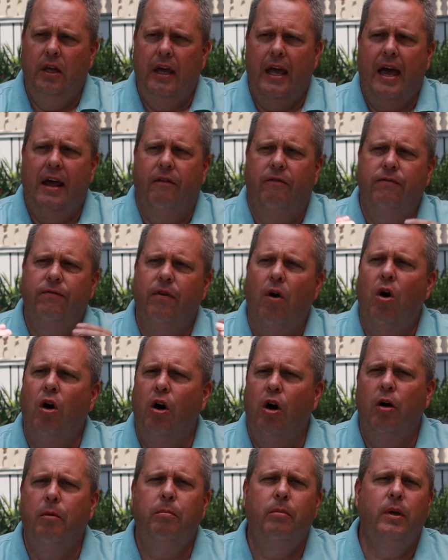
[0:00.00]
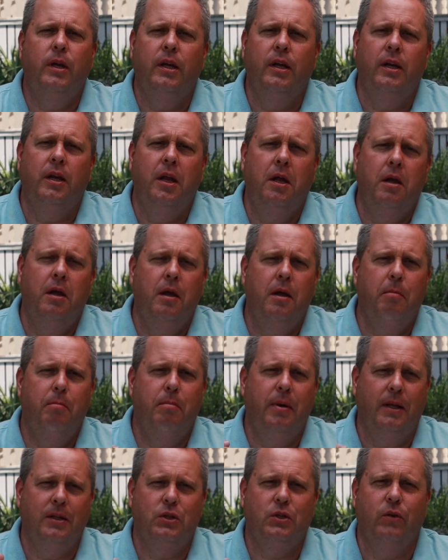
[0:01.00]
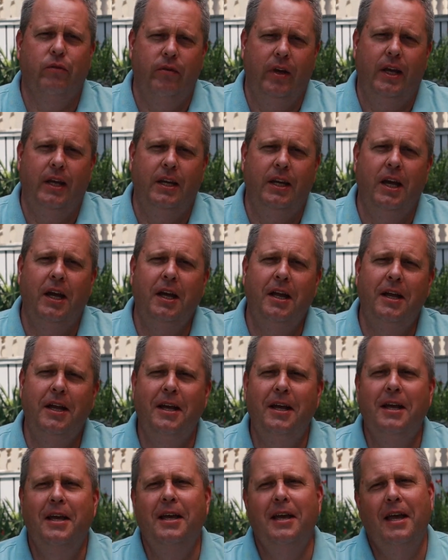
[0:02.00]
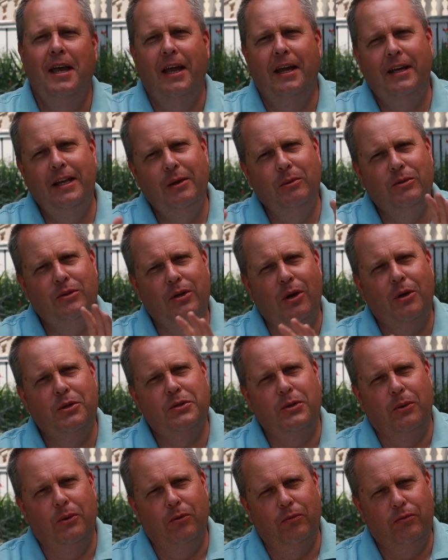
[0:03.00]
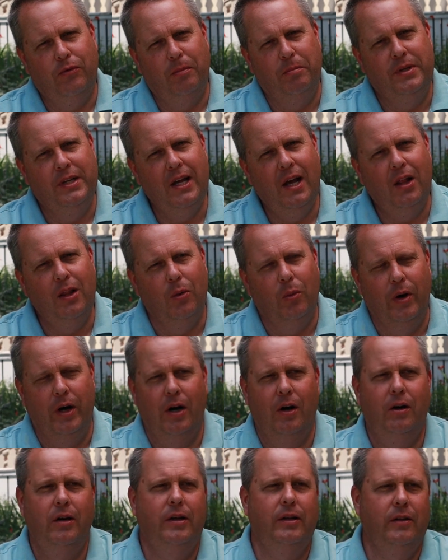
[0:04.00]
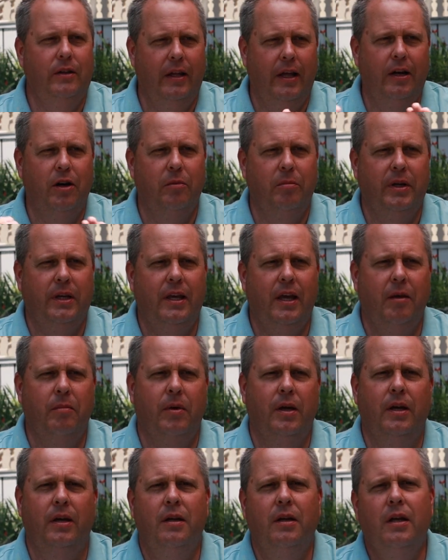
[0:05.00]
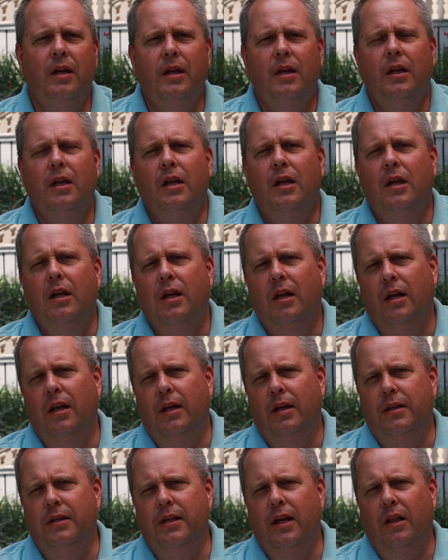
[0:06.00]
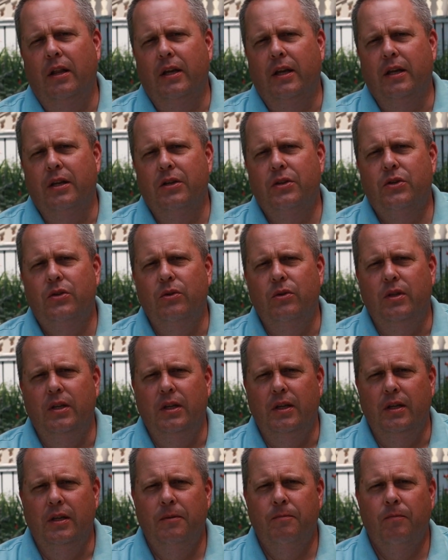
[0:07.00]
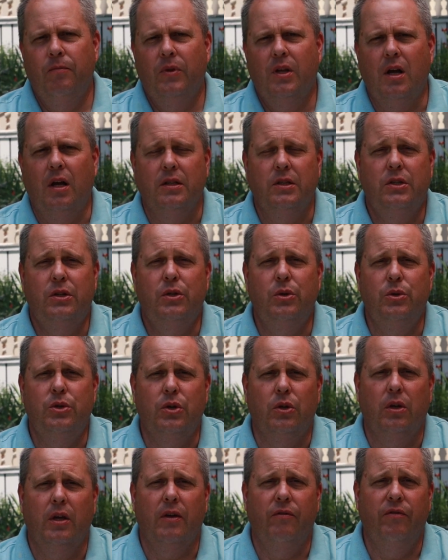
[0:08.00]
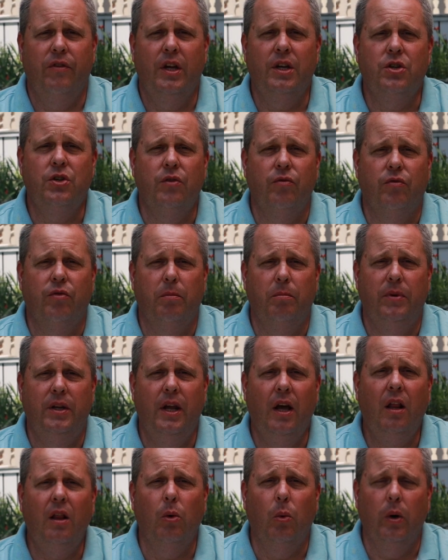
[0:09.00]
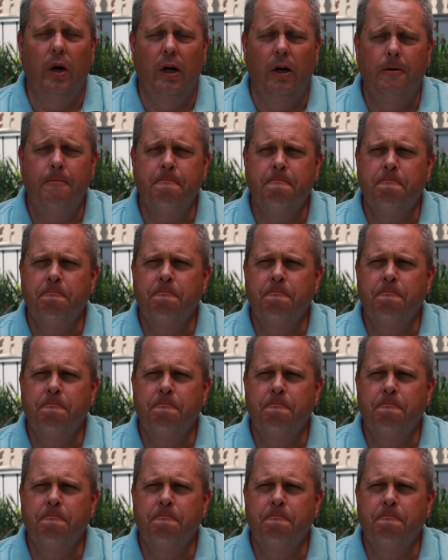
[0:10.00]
had a farm in Pennsylvania, and he was also from Delaware. He later became a delegate to the Constitutional Convention from Delaware.